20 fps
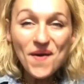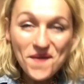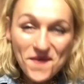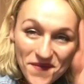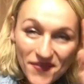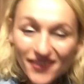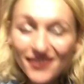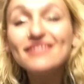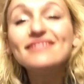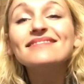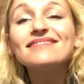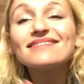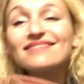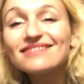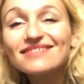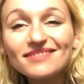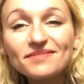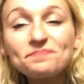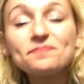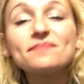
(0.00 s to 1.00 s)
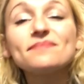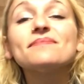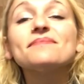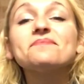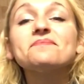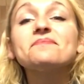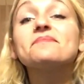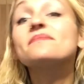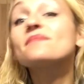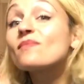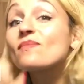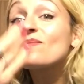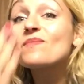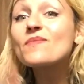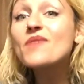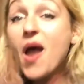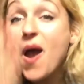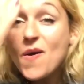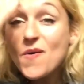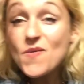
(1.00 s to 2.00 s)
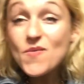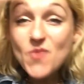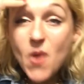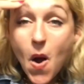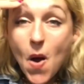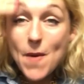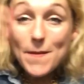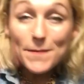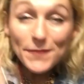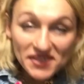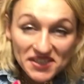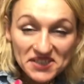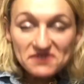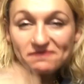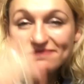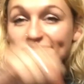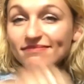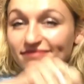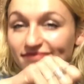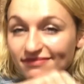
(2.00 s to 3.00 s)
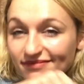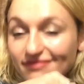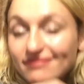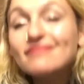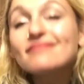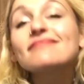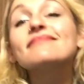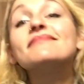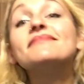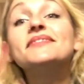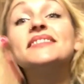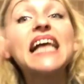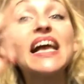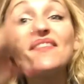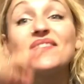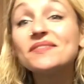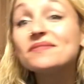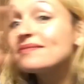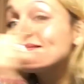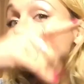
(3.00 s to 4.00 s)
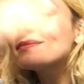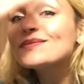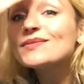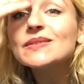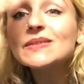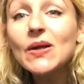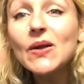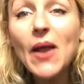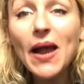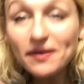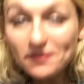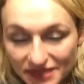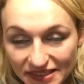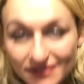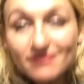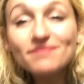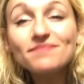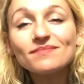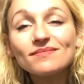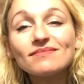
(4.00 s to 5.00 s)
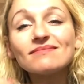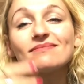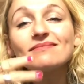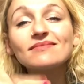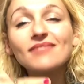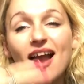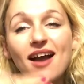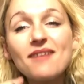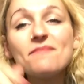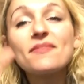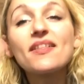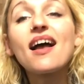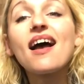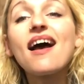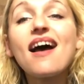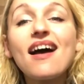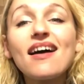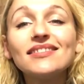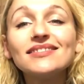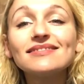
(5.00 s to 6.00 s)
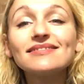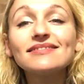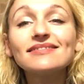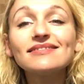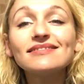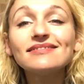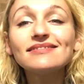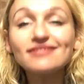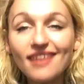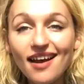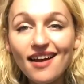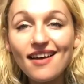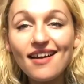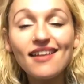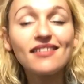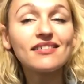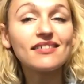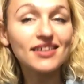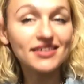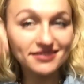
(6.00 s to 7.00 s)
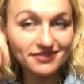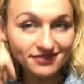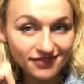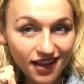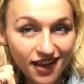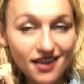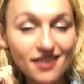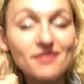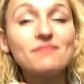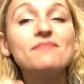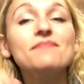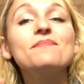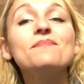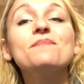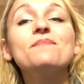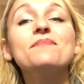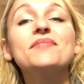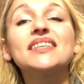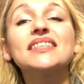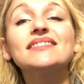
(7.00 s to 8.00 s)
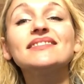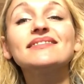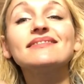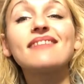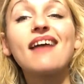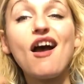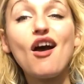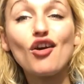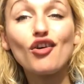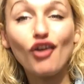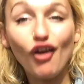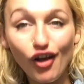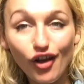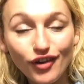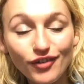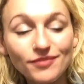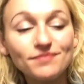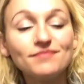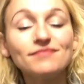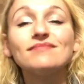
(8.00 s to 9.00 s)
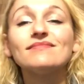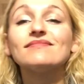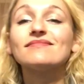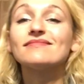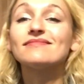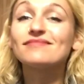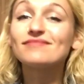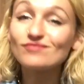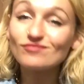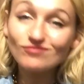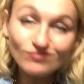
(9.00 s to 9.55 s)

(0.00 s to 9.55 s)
Hello, one and all. Some of you may already know me, but for those of you who don't, my name is Anita, fun like this, the Secker.